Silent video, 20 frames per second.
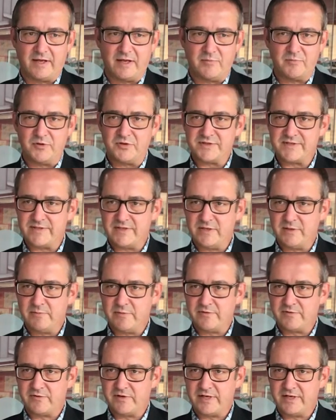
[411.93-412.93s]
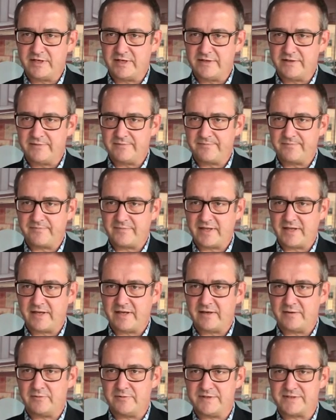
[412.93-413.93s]
Museum of Greenland,
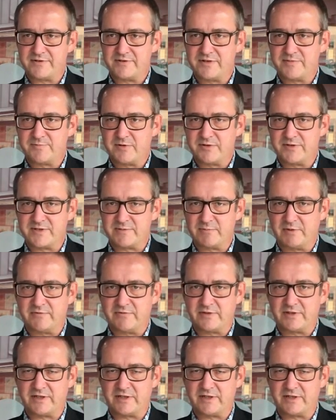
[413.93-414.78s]
uh, who is responsible for